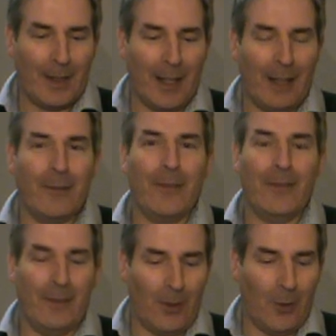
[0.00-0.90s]

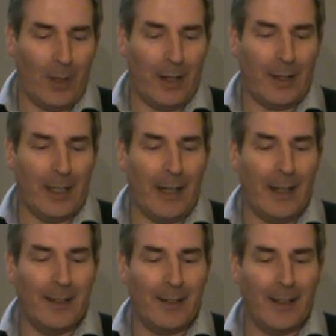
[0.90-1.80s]
And at the
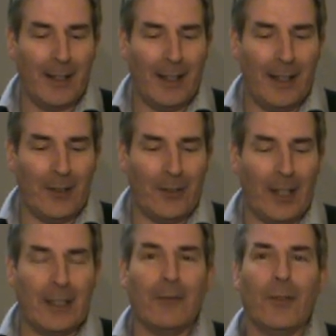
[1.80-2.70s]
end, they're
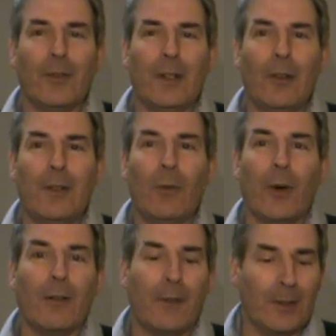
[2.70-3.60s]
standing in front of a lovely
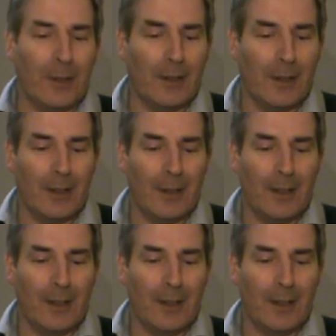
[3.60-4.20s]
water fountain.